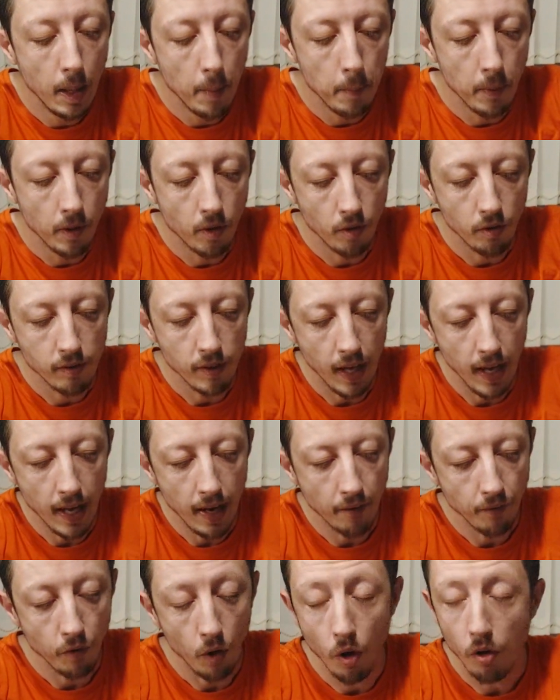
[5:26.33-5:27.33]
Because I
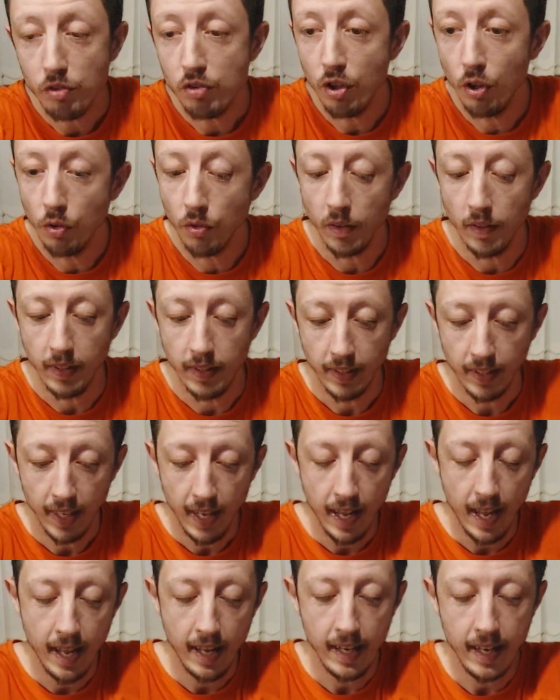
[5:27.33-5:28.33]
have got children
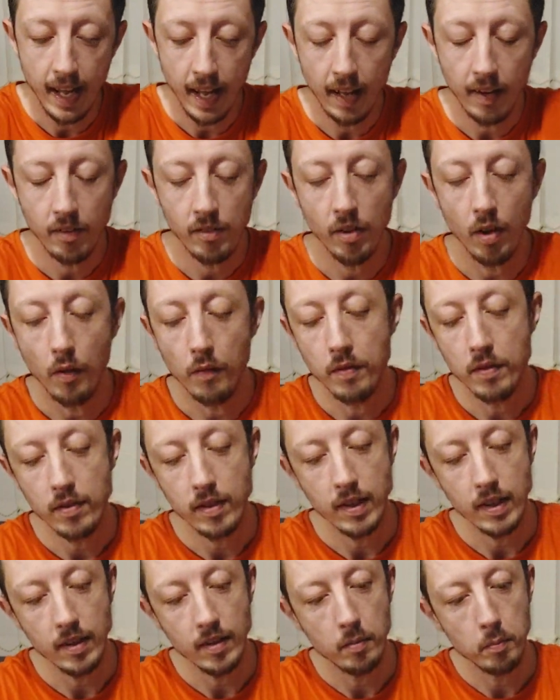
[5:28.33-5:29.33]
and I had to
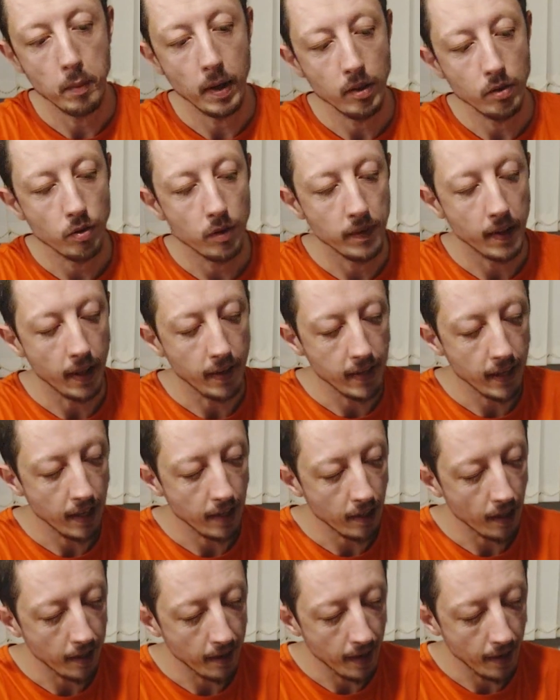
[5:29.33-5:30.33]
obviously make sure that they
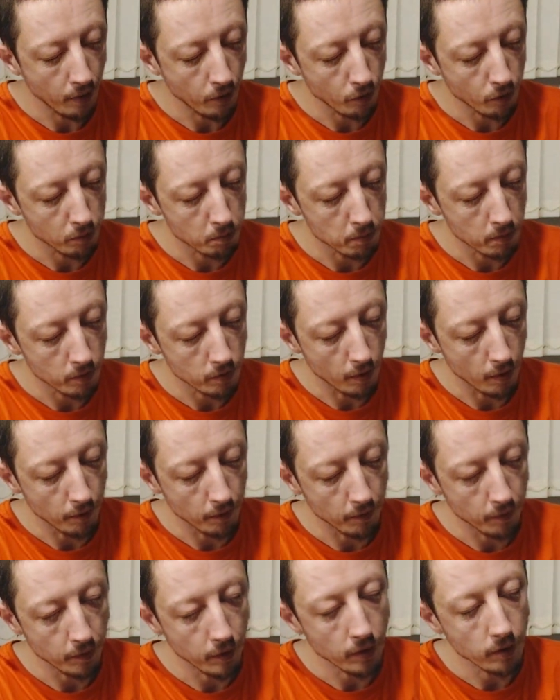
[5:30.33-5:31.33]
get their Christmas stuff
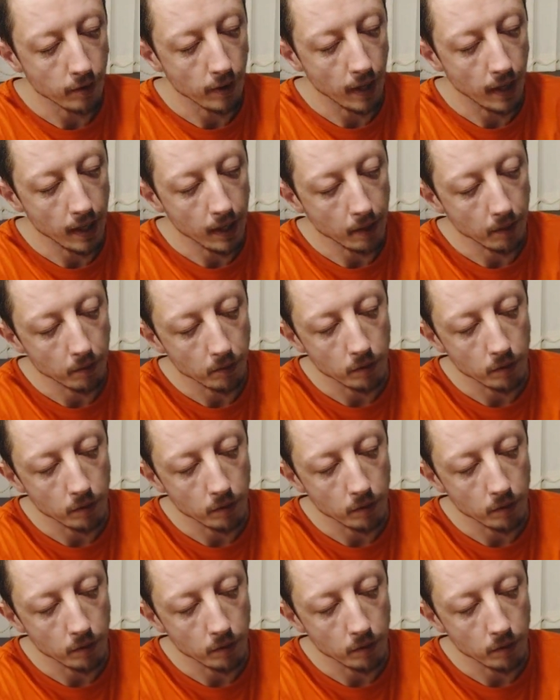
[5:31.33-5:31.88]
and things like that.